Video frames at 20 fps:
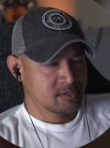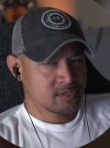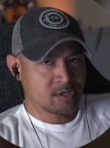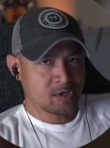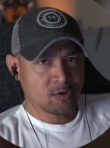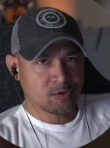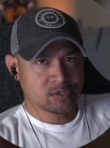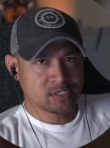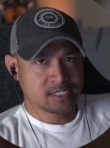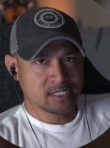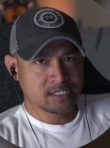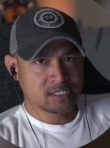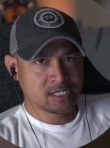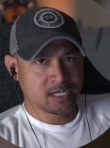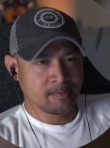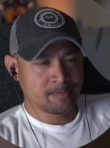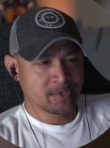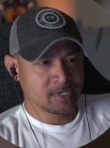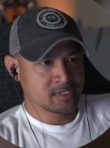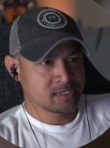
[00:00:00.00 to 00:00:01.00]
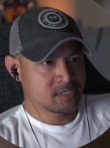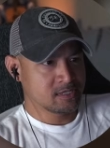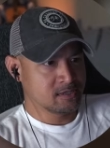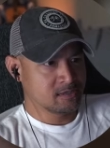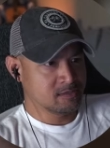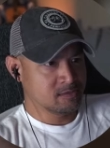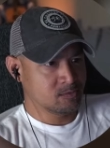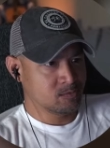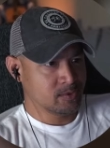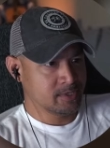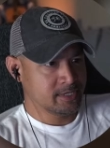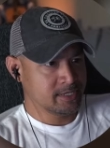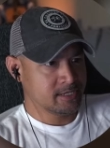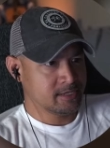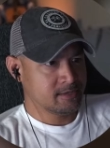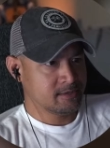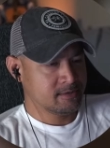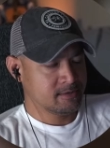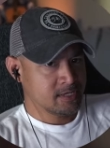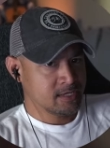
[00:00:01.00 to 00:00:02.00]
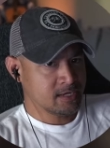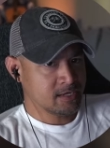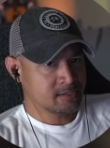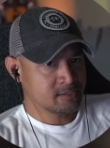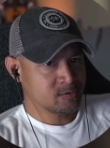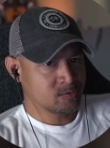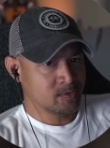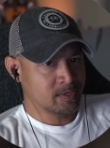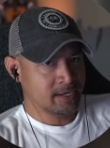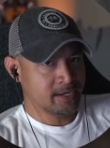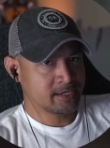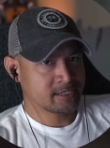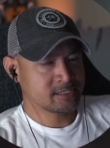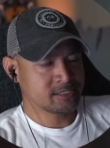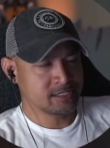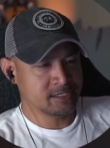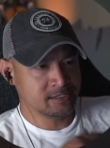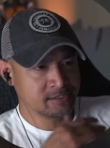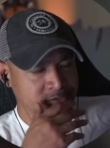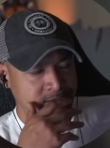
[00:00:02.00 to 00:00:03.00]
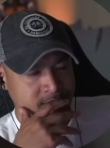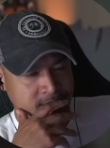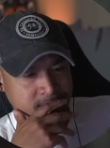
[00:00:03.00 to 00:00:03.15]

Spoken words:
The ghost did something to DeWitt. He got into an accident or